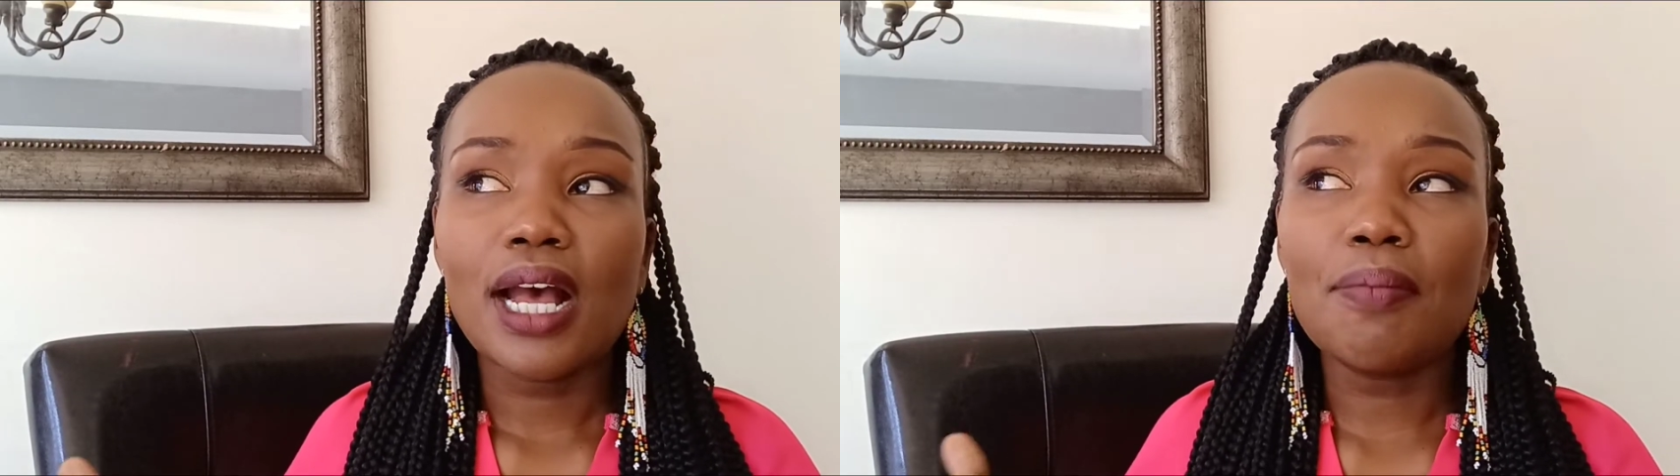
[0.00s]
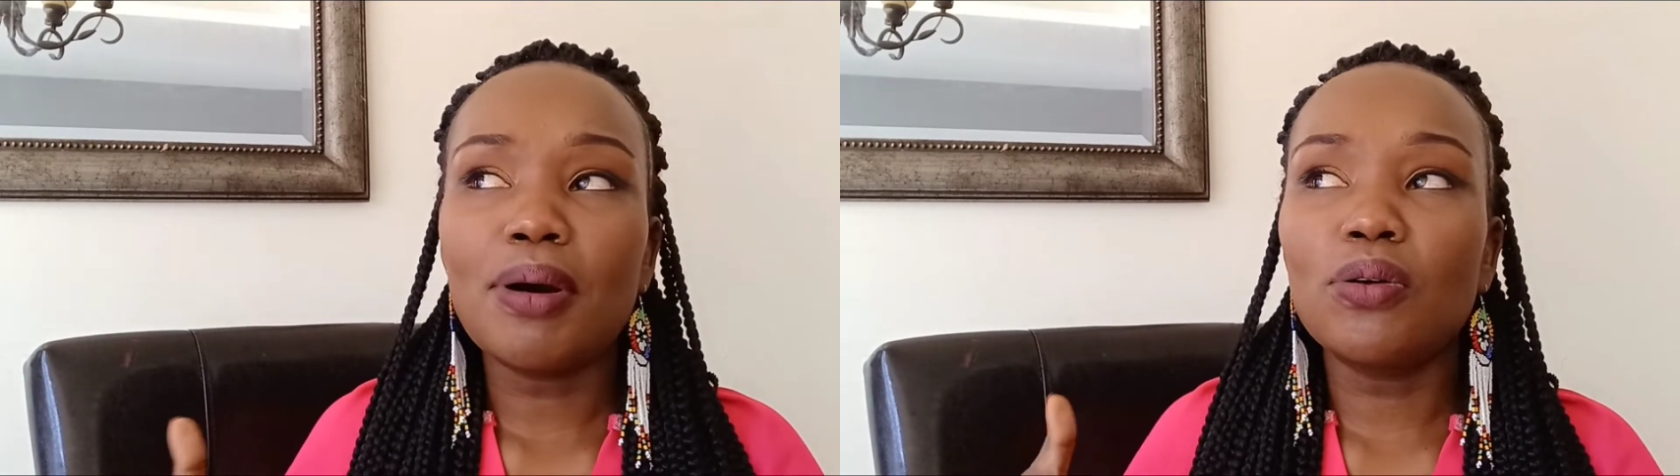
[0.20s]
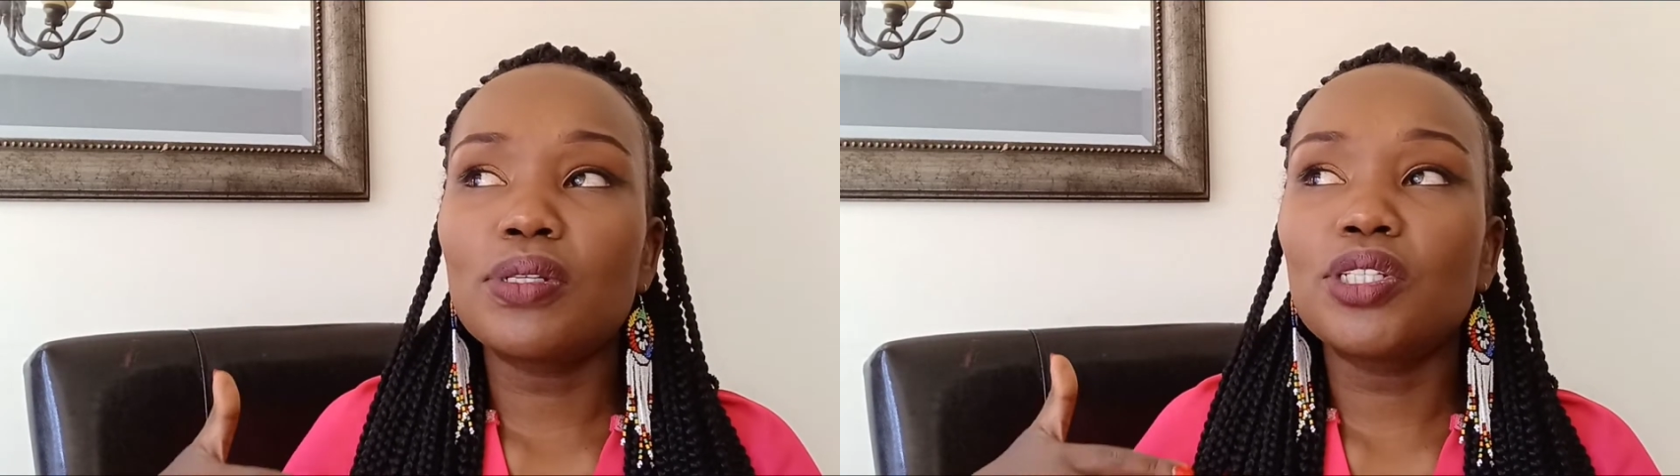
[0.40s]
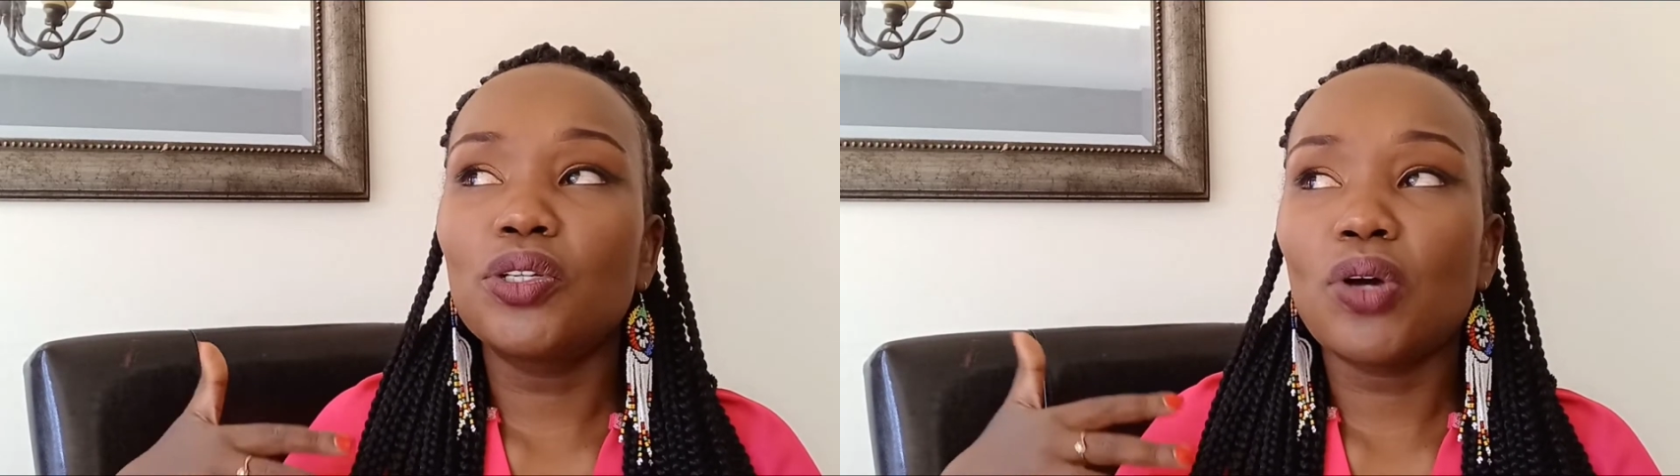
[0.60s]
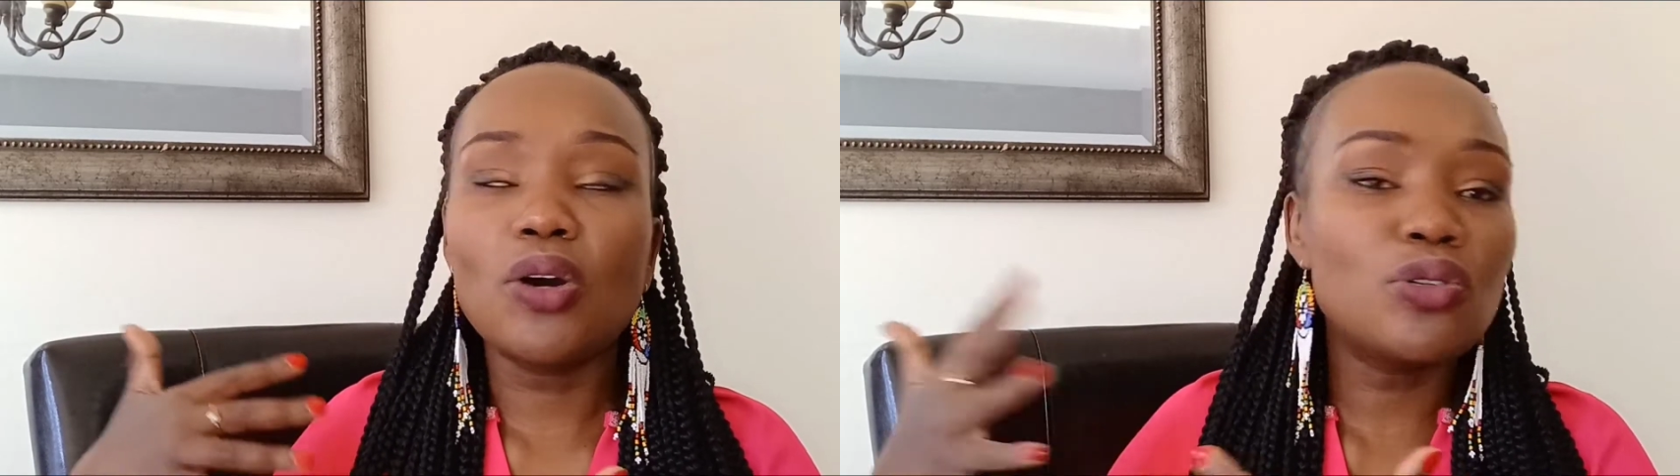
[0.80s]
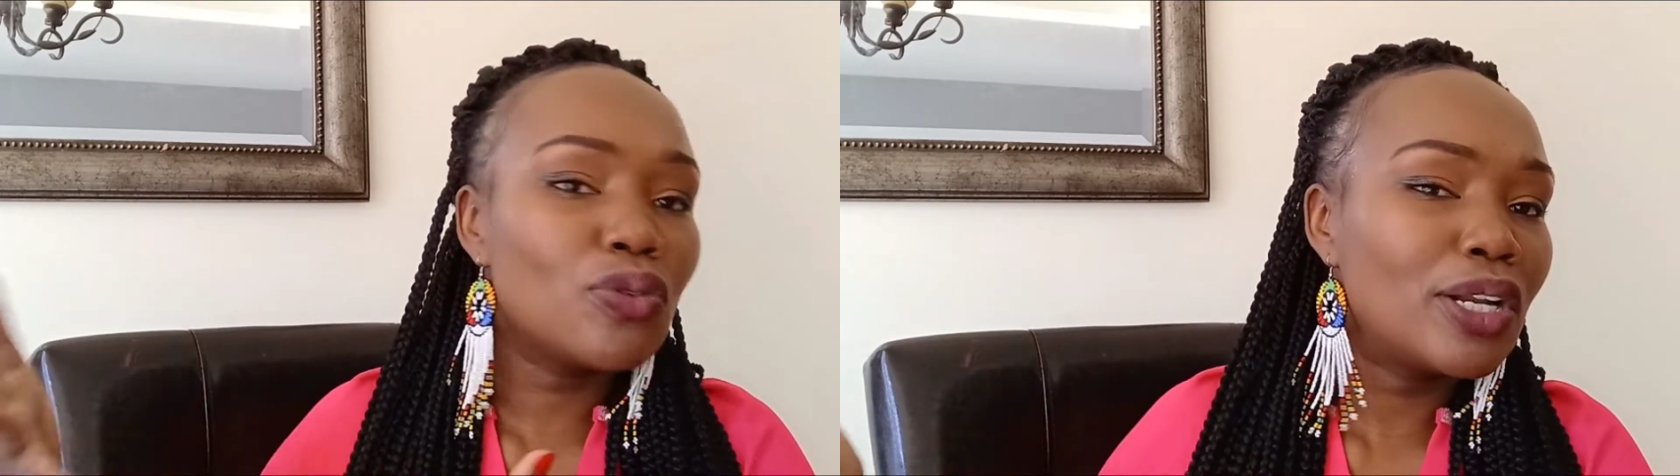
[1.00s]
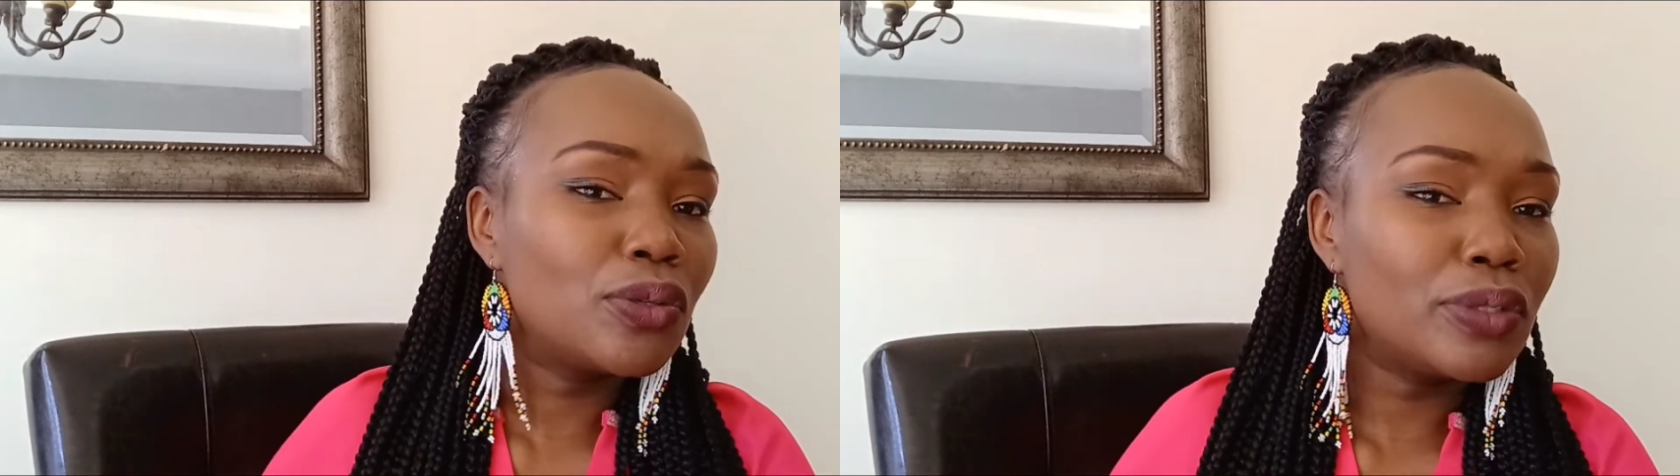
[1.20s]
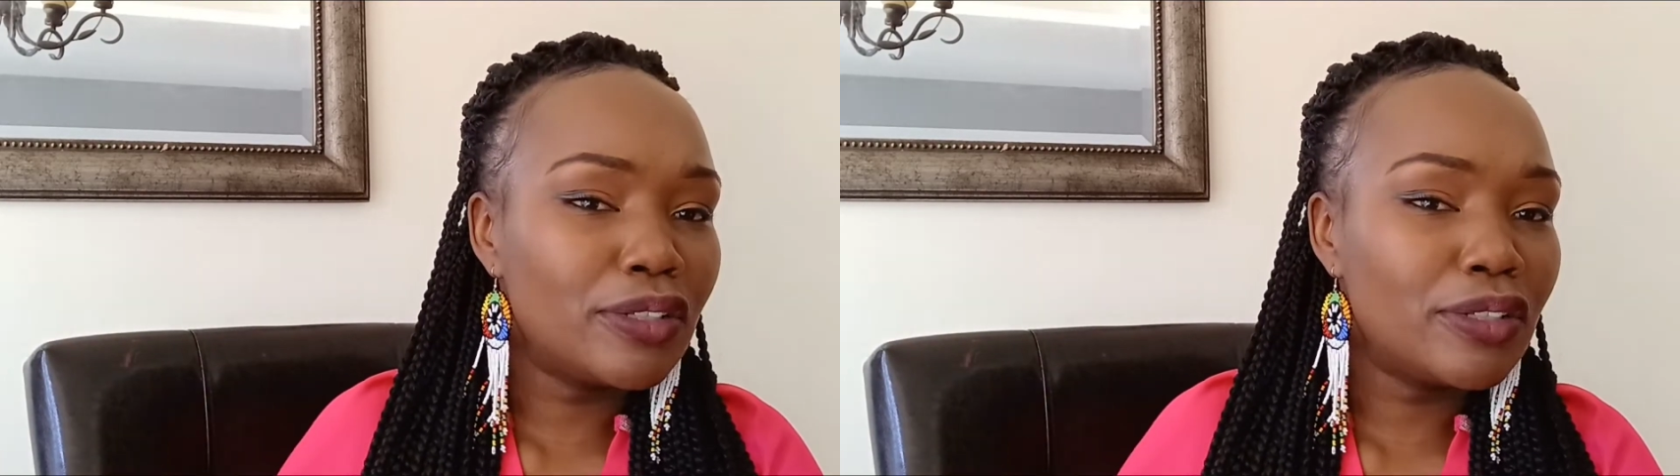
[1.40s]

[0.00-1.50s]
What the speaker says: about how do you handle